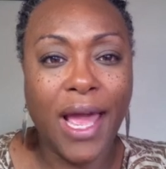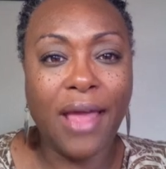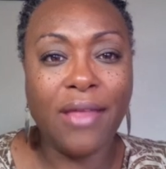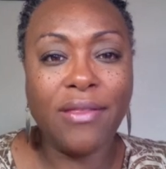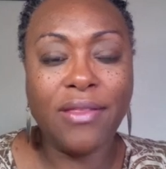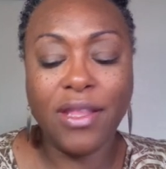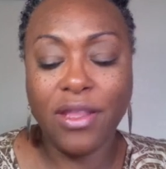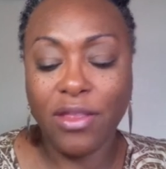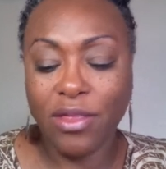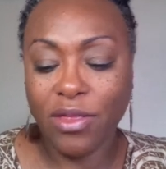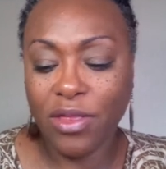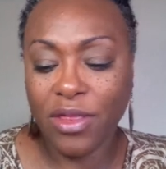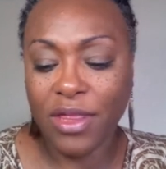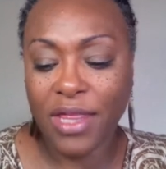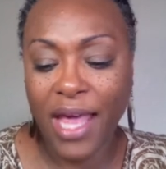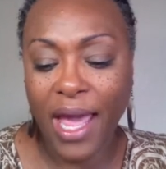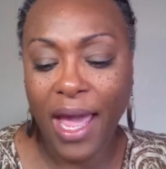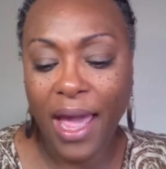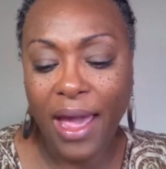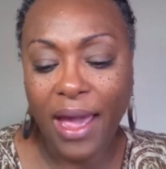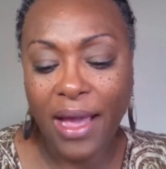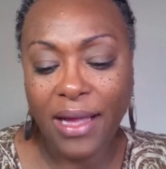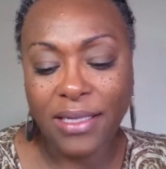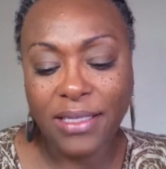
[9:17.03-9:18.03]
And then
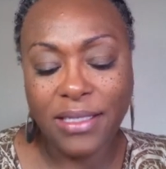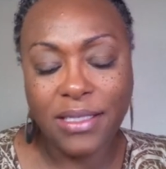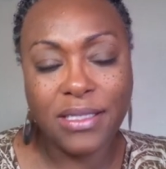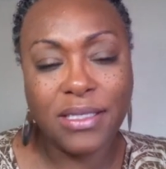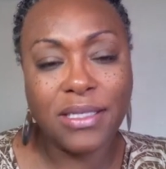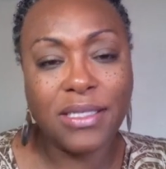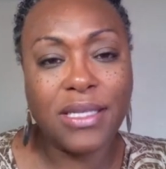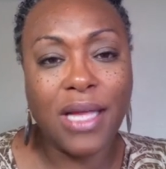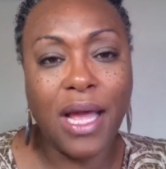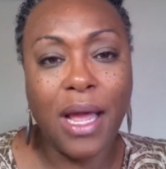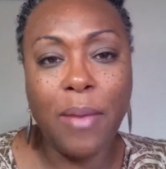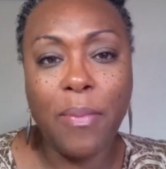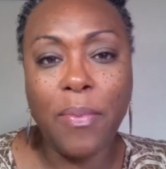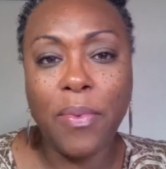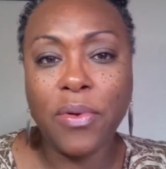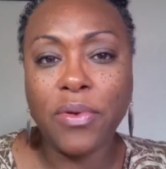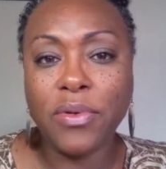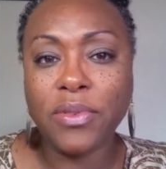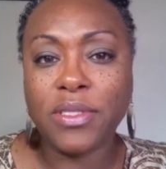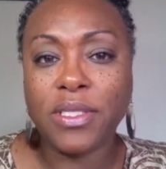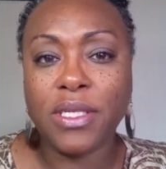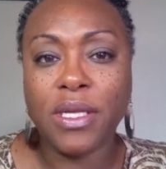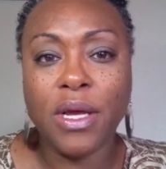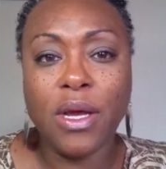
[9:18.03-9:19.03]
they, as
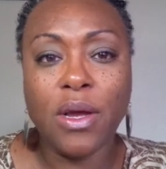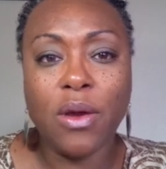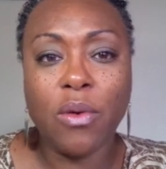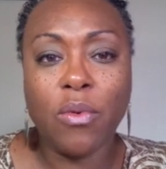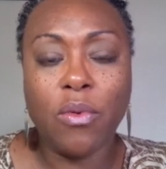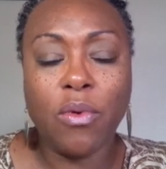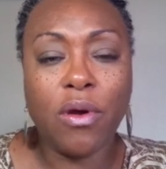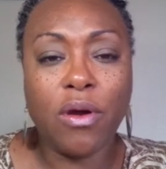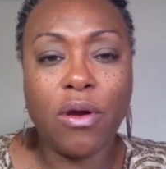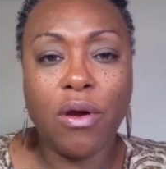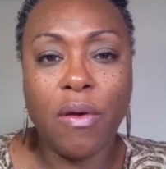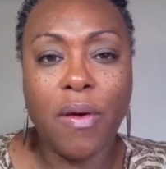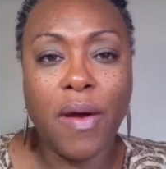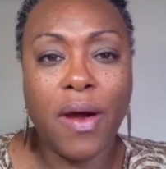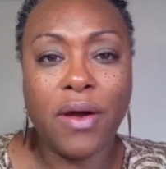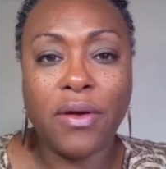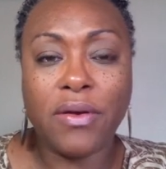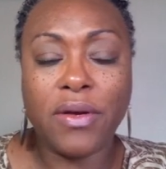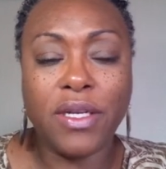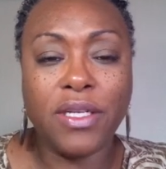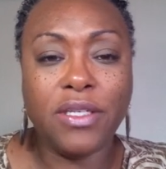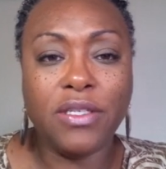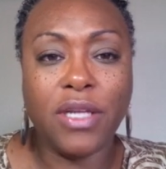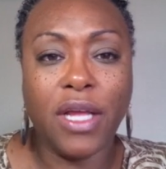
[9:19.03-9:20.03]
disciples, will go
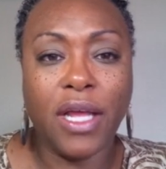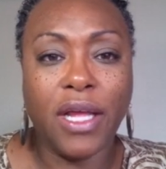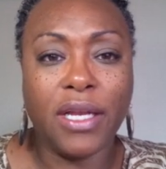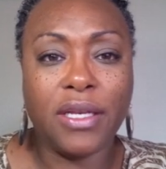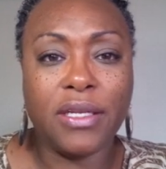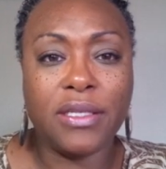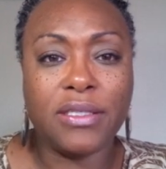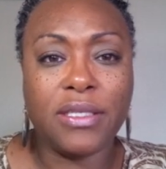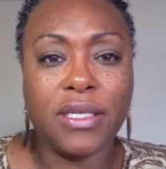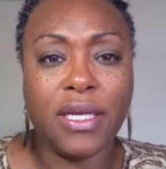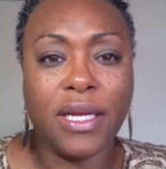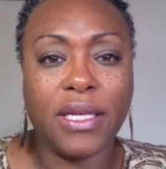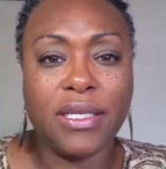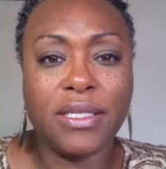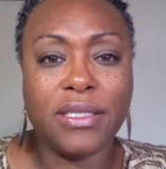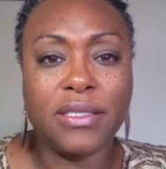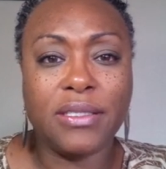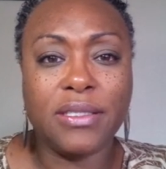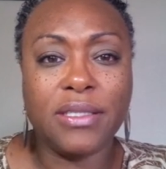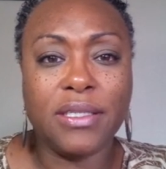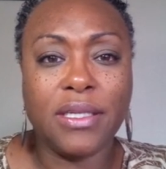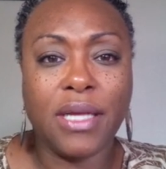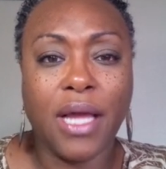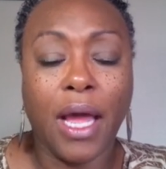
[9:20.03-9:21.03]
out
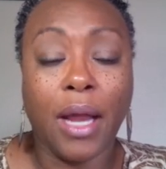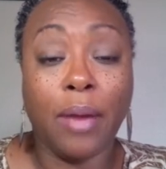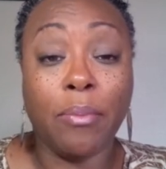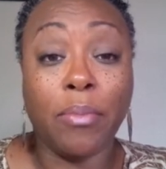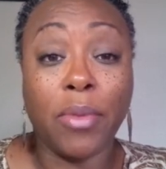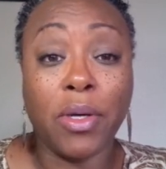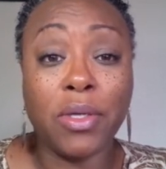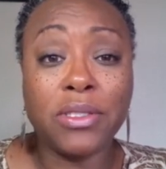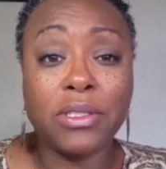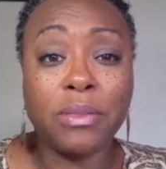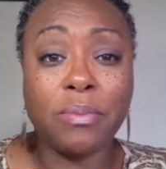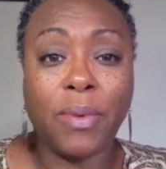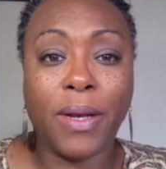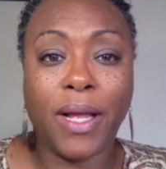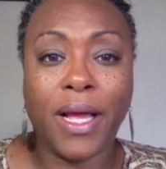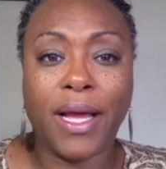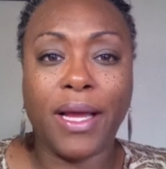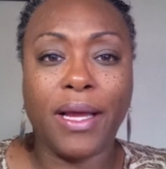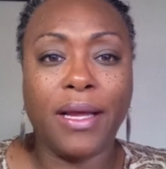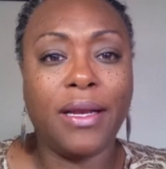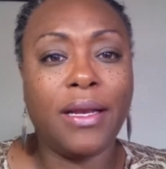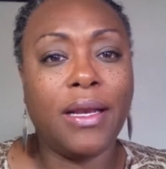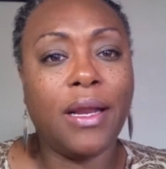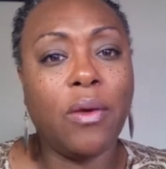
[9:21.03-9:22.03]
and
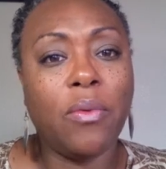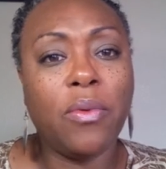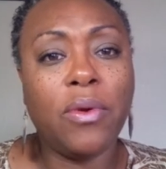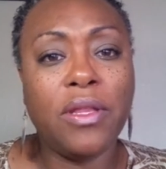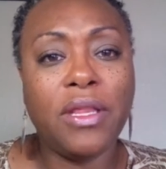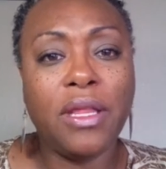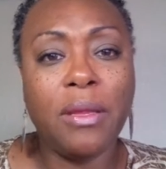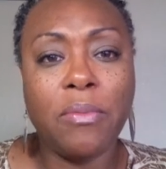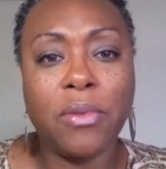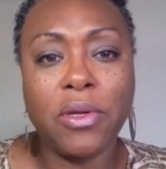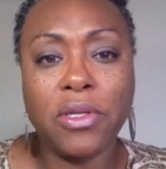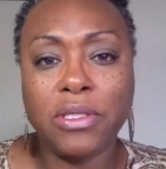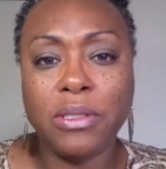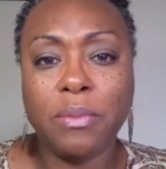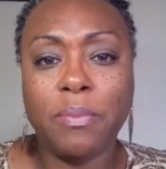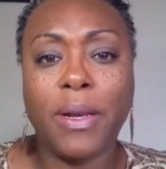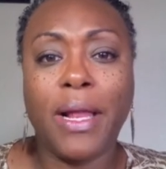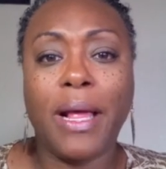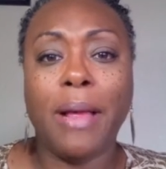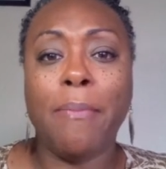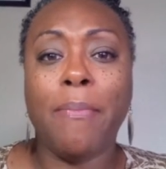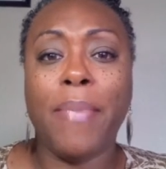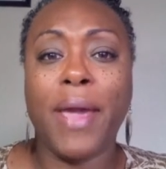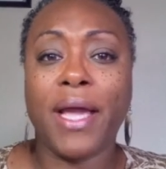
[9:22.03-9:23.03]
multiply. Now, will they
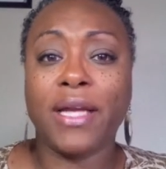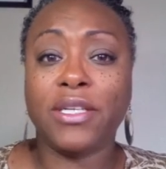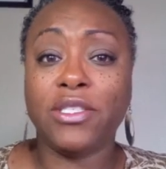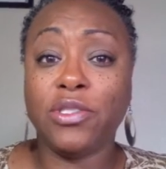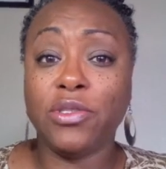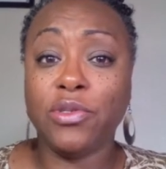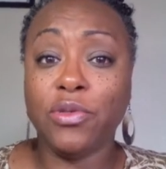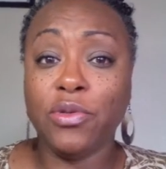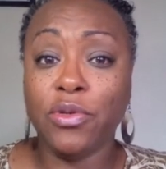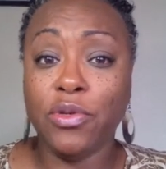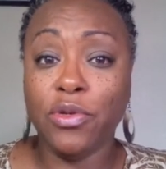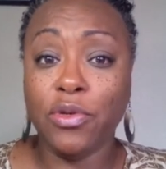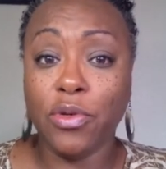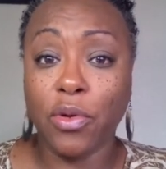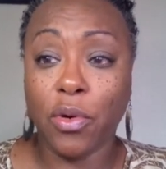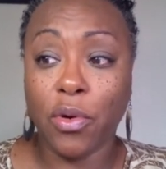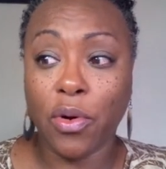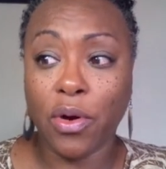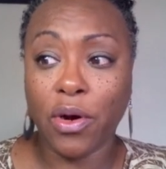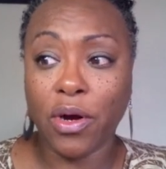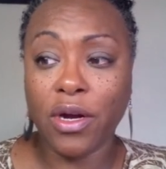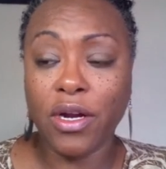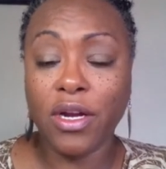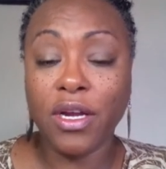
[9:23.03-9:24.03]
multiply back to
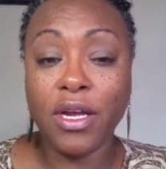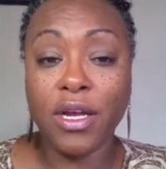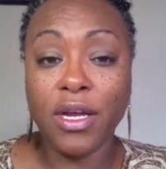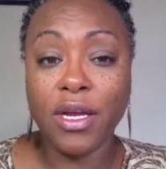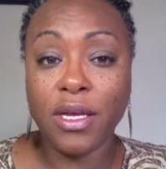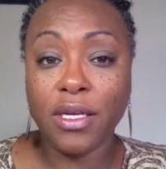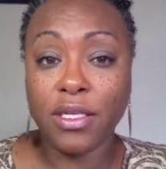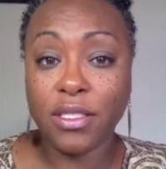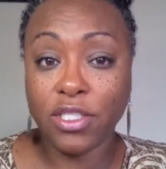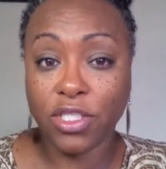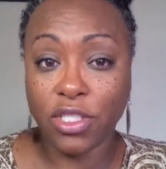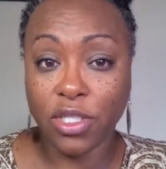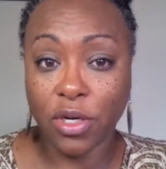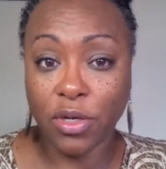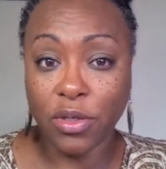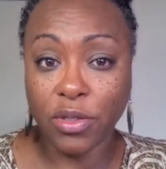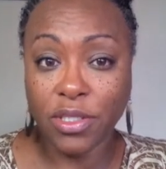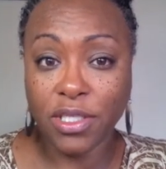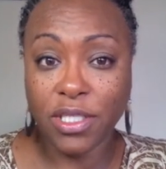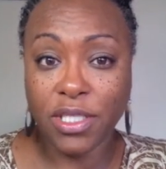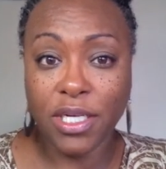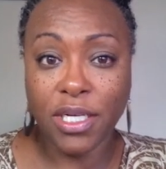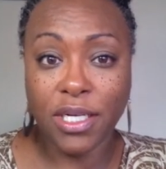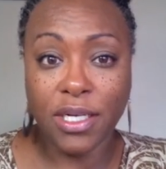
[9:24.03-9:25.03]
your
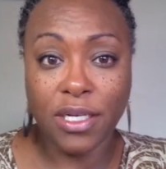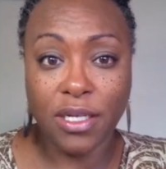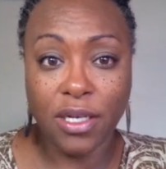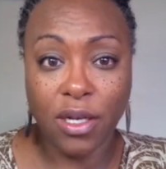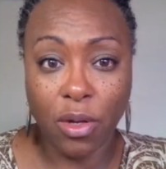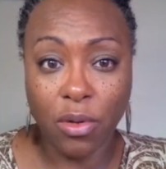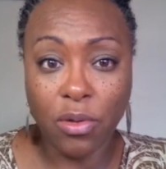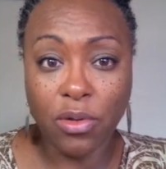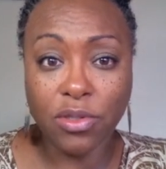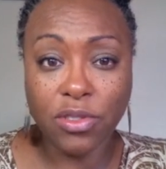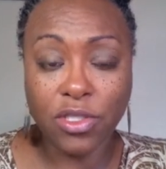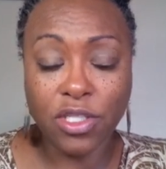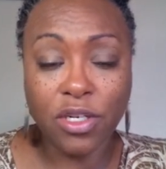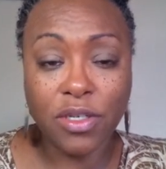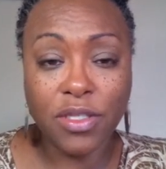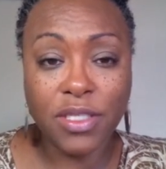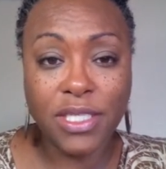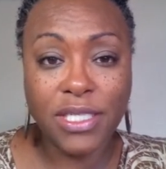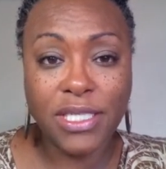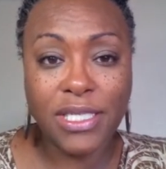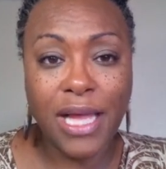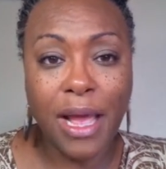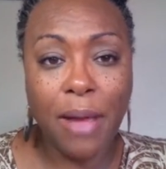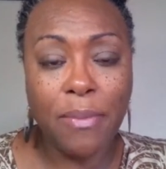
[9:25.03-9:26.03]
church, local church
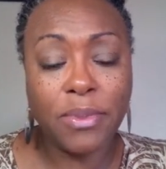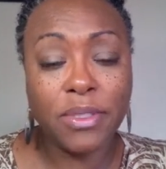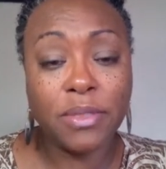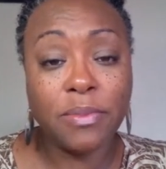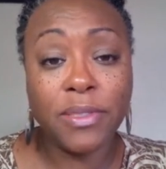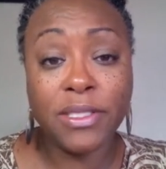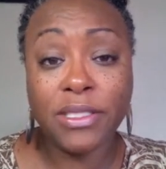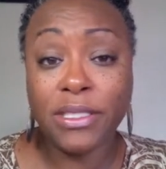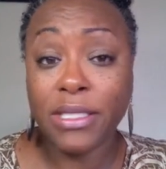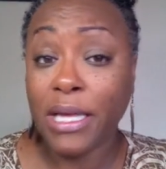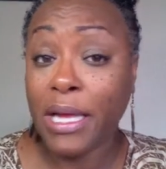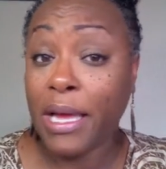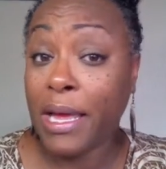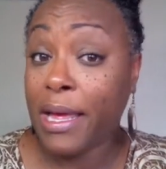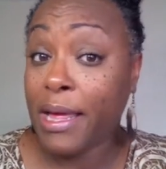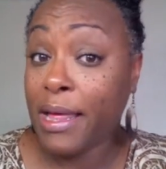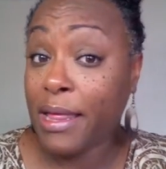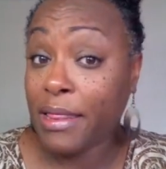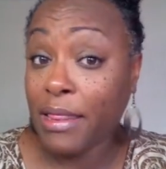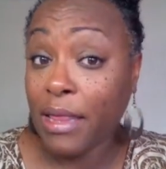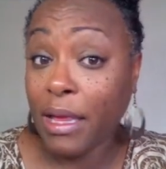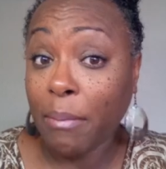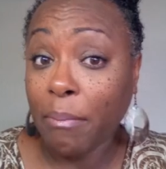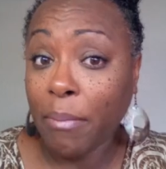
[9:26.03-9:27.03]
establishment?
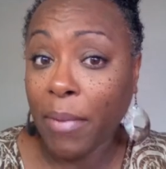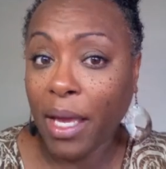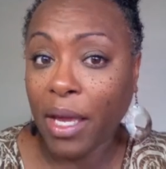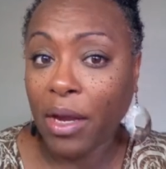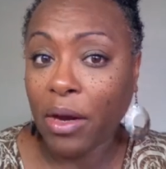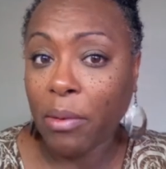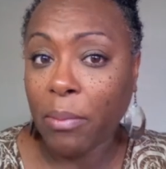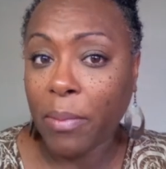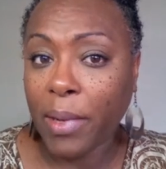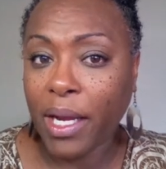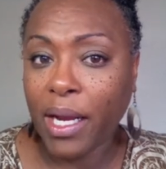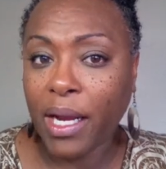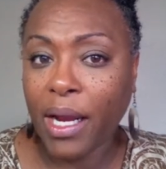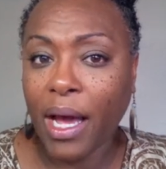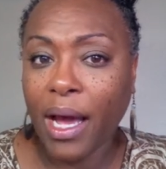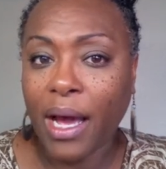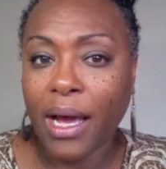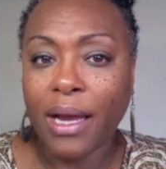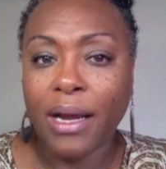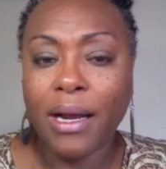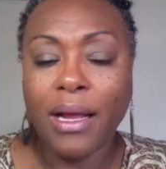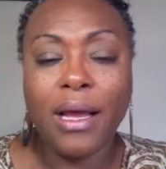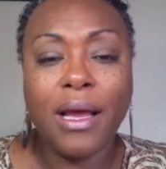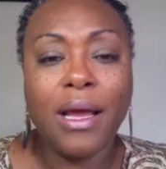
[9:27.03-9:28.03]
They may or may
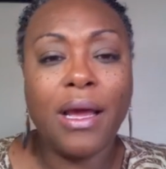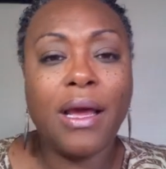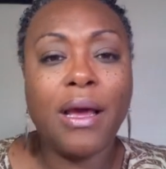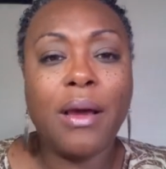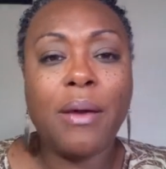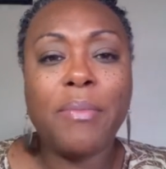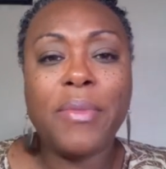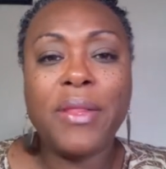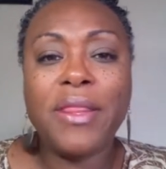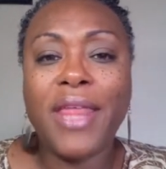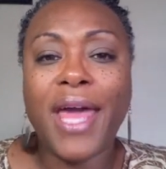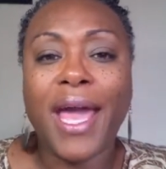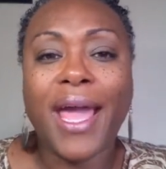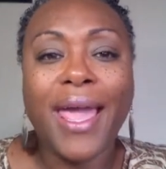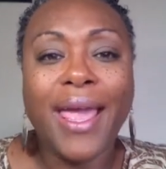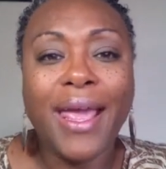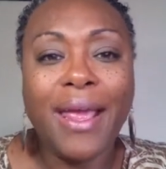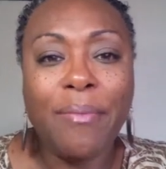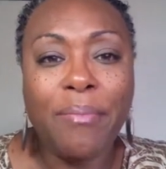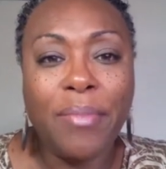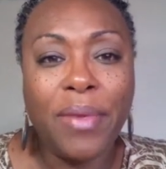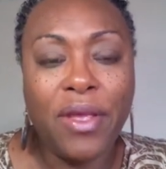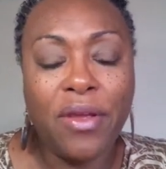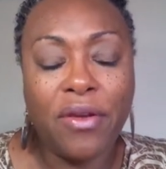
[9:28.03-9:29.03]
not, but that
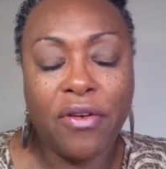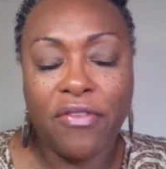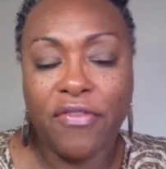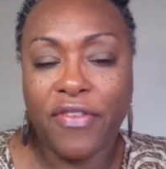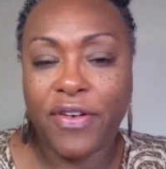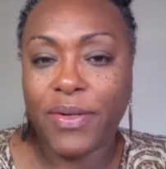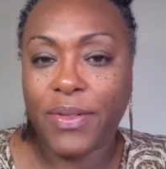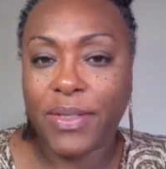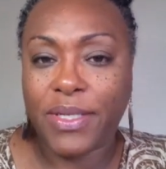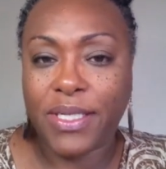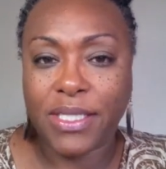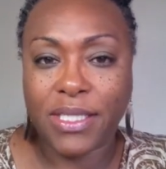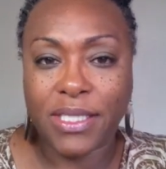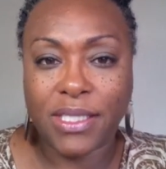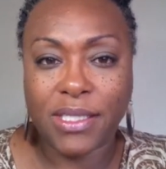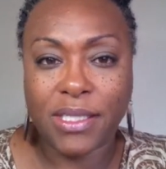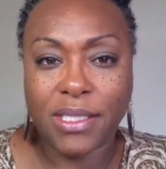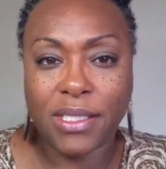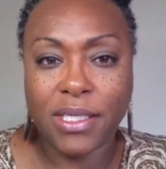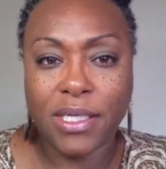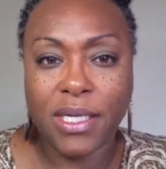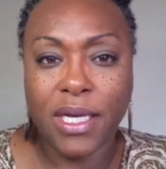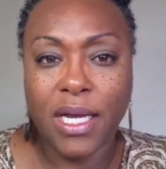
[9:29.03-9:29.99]
can't be your focus.